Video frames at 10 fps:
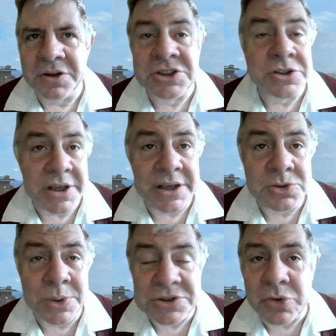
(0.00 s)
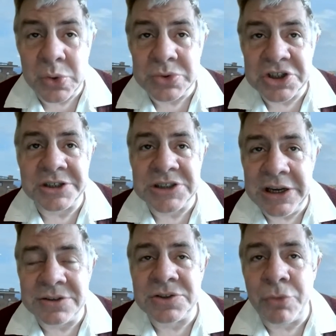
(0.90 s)
to things. Which of course
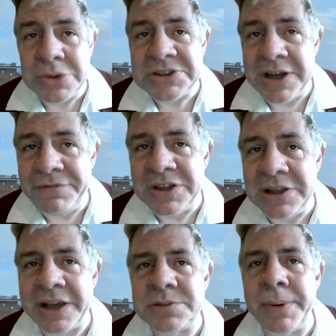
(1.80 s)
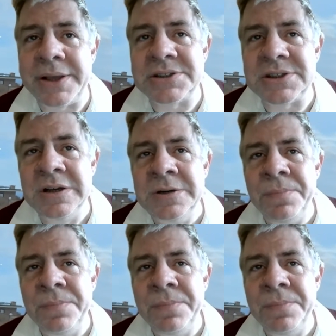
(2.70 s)
casinos have always lived in that space,